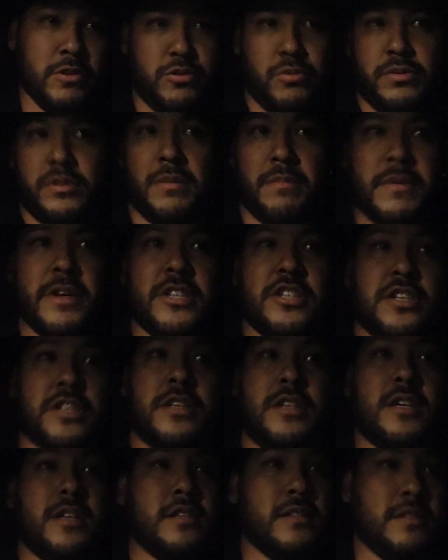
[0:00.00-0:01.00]
which was a
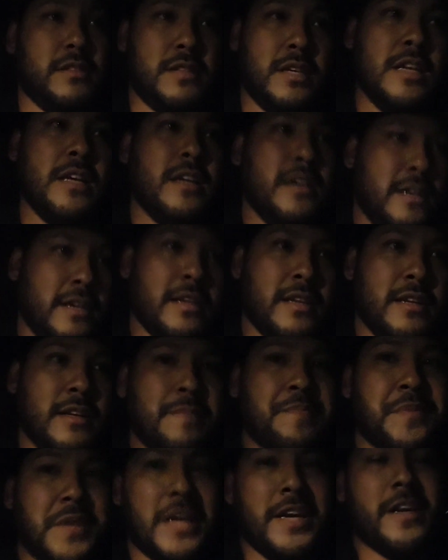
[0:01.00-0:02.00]
mission because
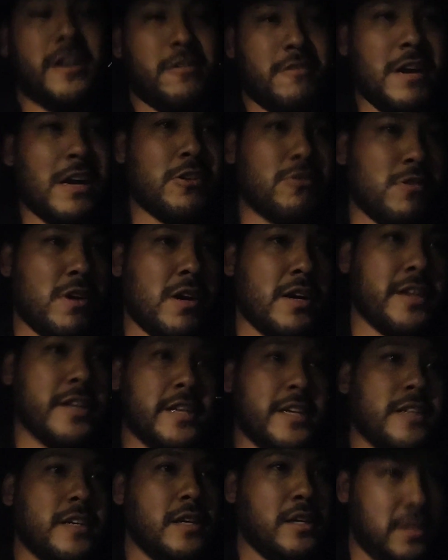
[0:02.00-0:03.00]
getting a ground rod
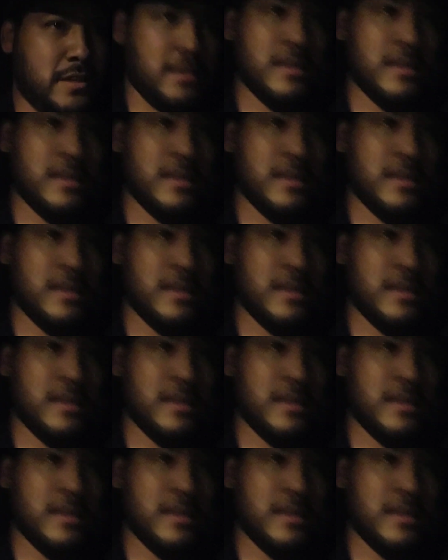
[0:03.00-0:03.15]
in